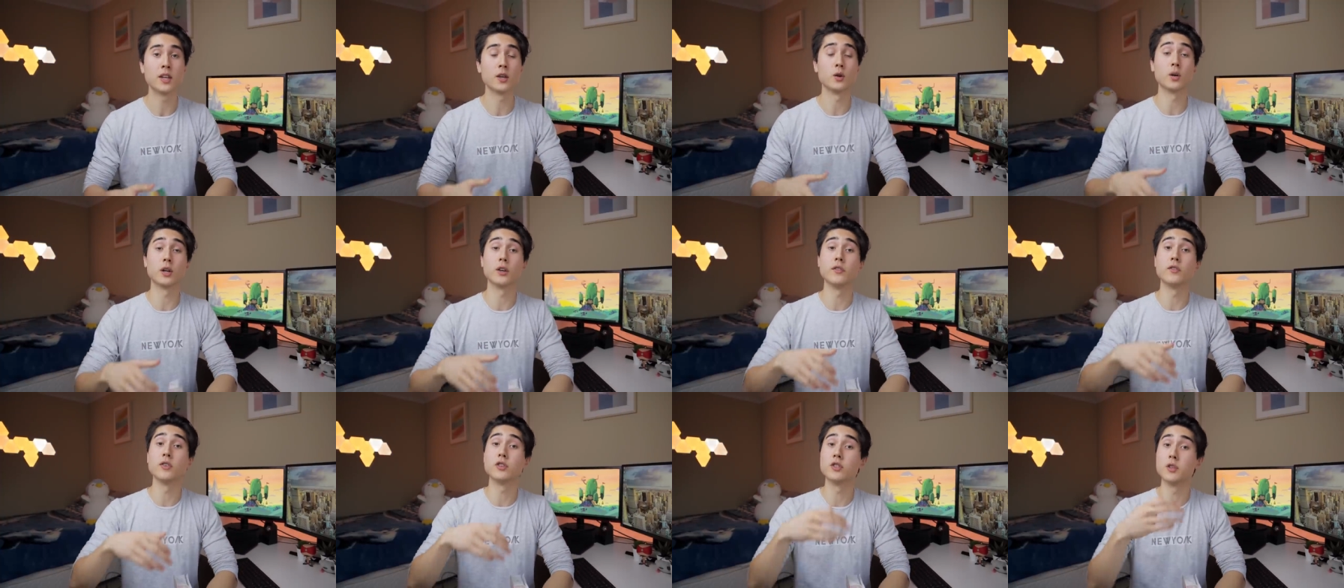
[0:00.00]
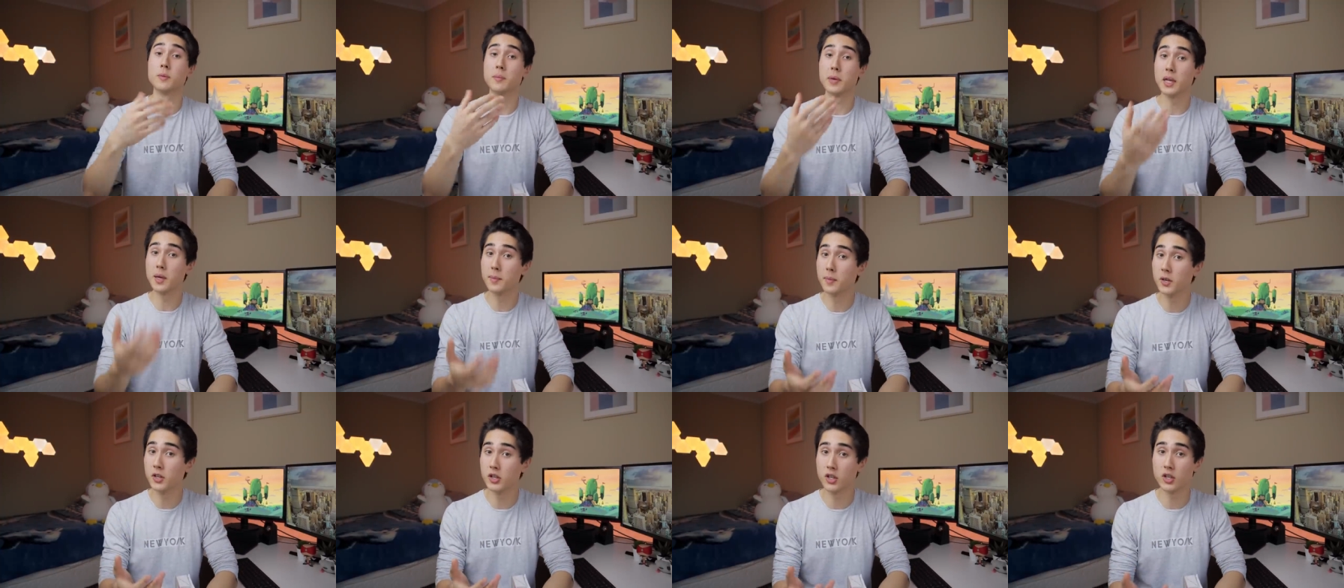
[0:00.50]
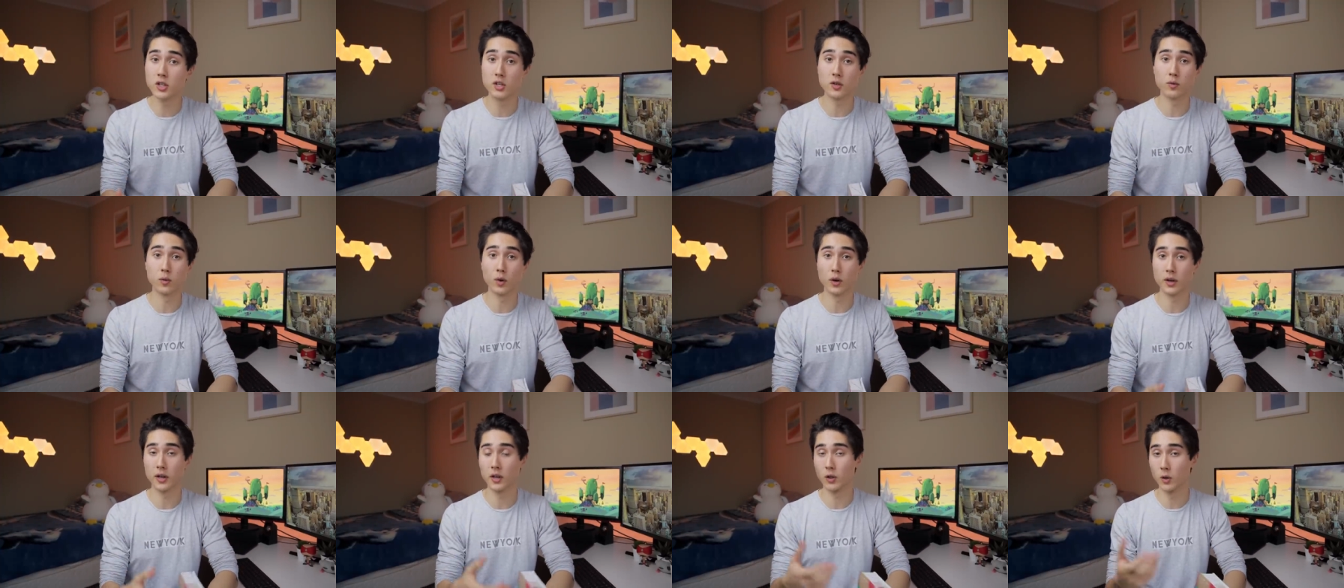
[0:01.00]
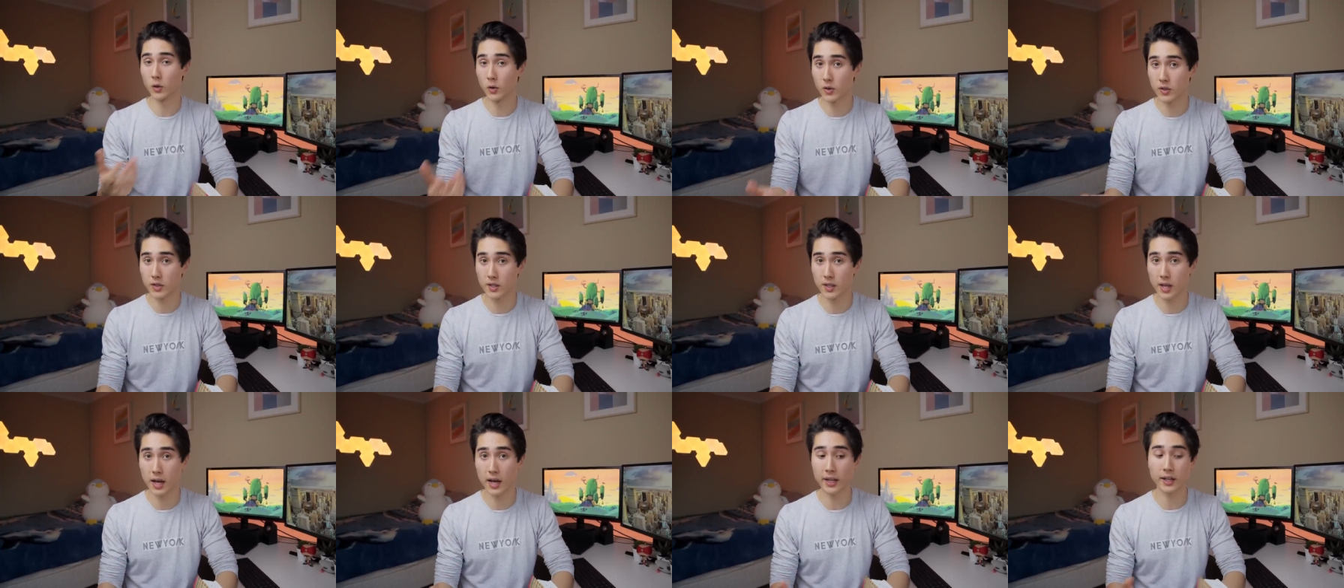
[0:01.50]
It will give you some images of what it
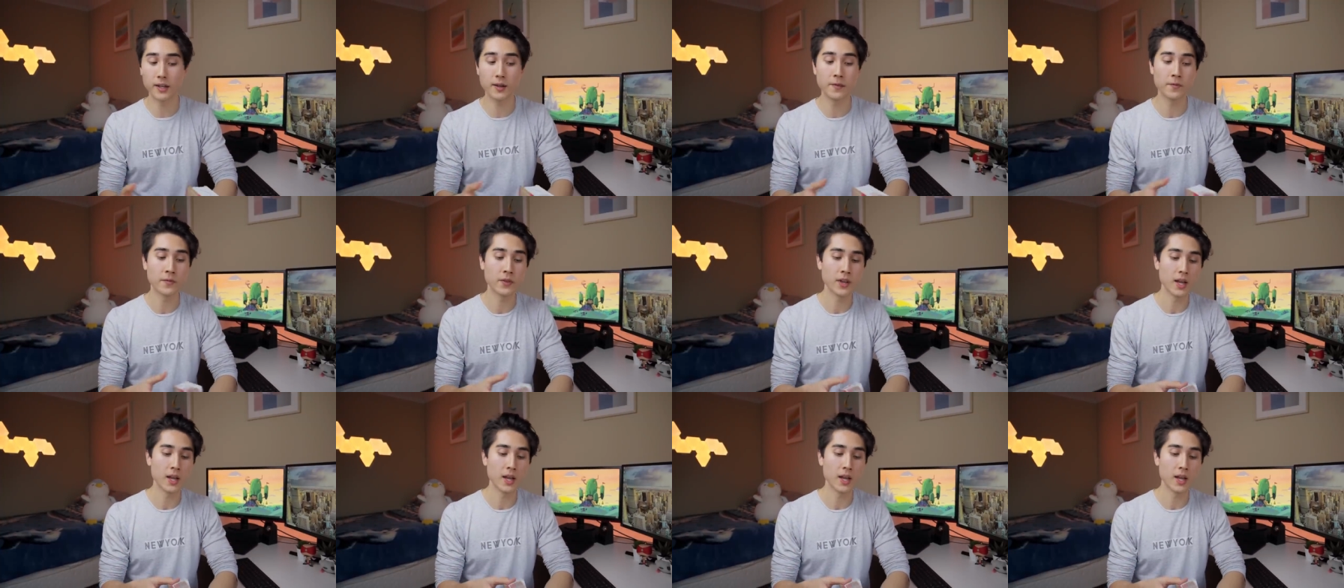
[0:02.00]
looks like.